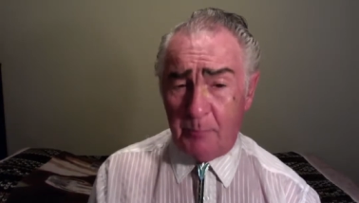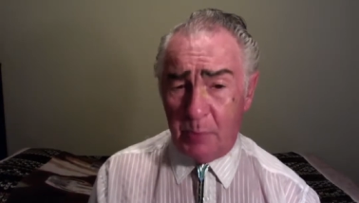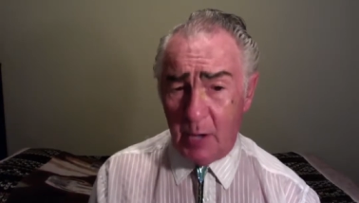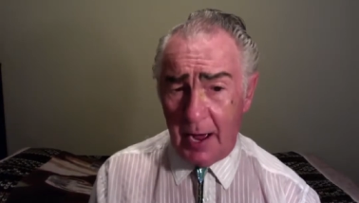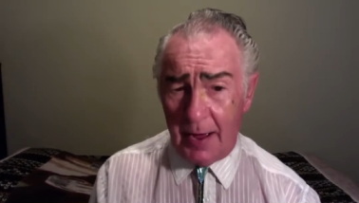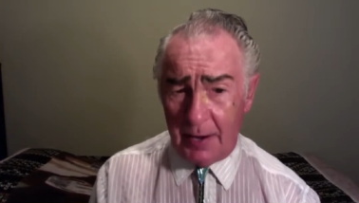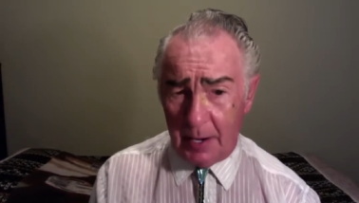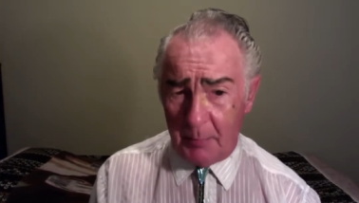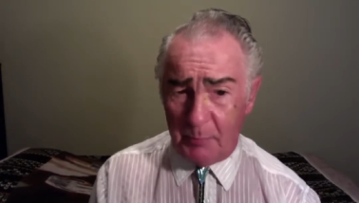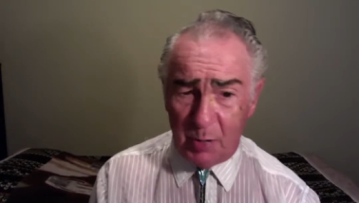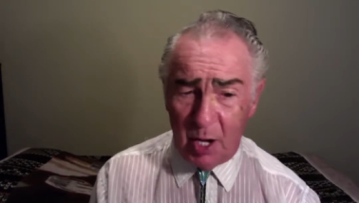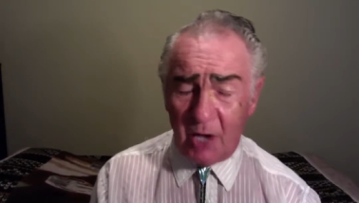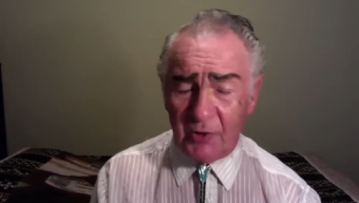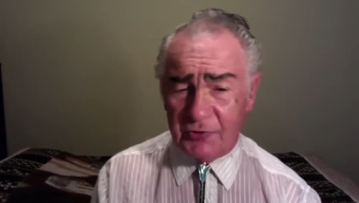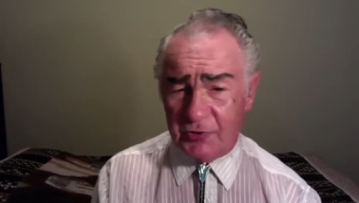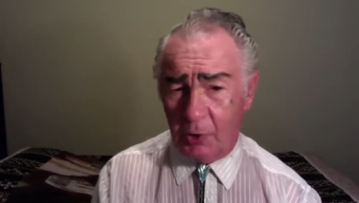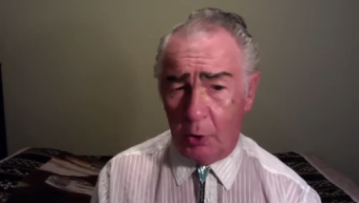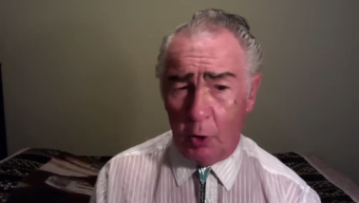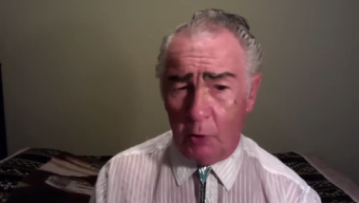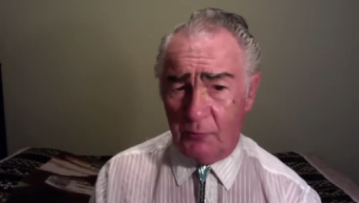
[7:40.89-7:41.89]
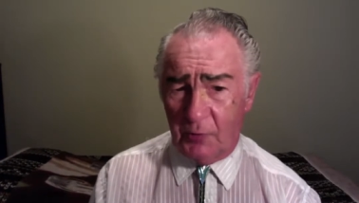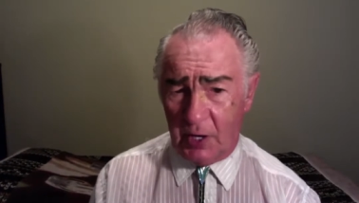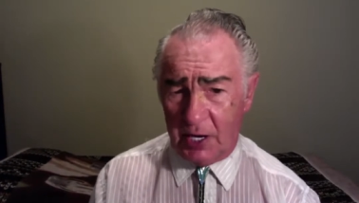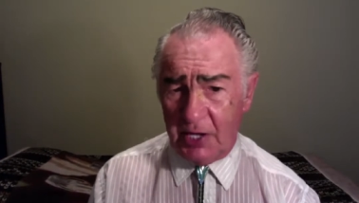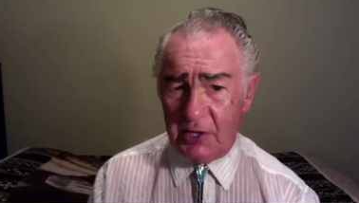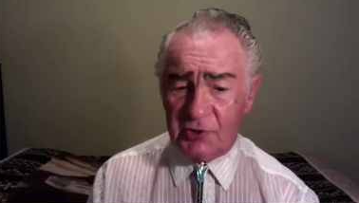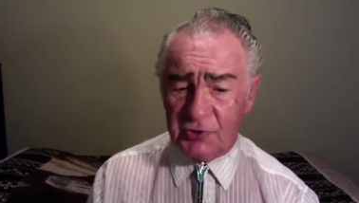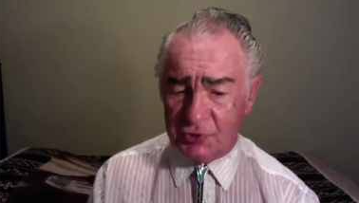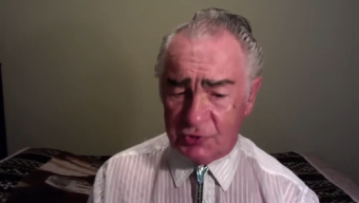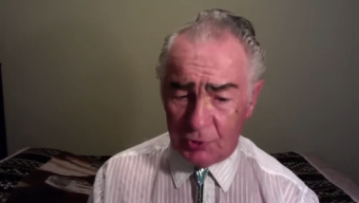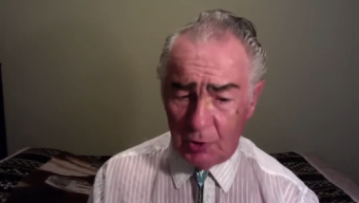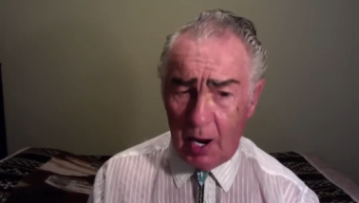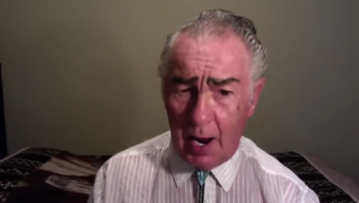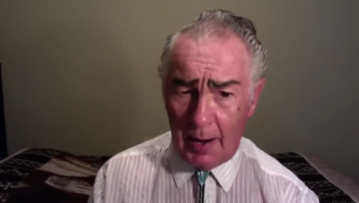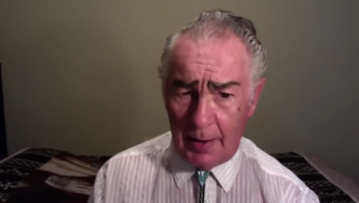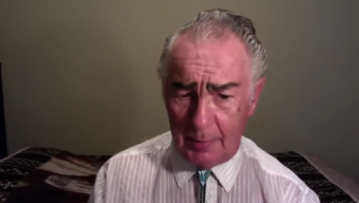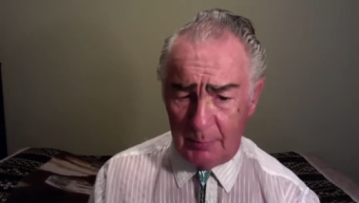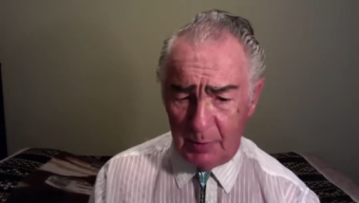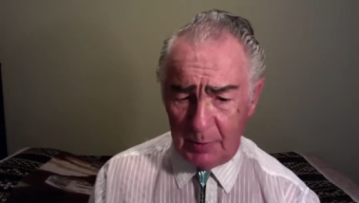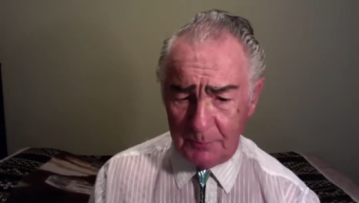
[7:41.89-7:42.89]
an apostle over each
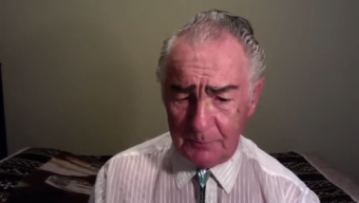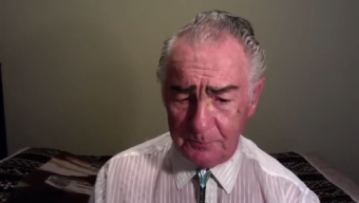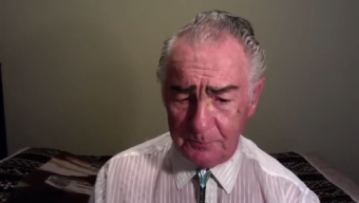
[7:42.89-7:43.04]
tribe.